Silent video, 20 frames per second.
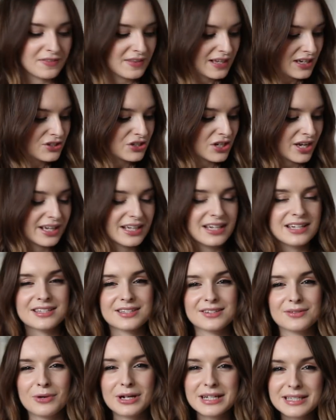and that jacket
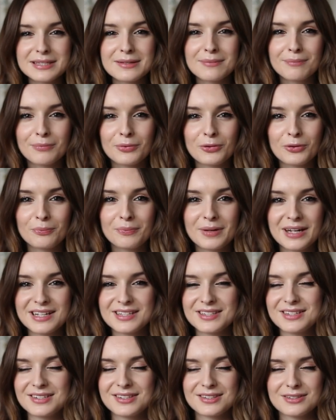is quite simple, but
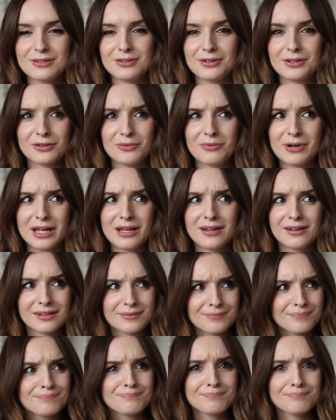it's just got quite a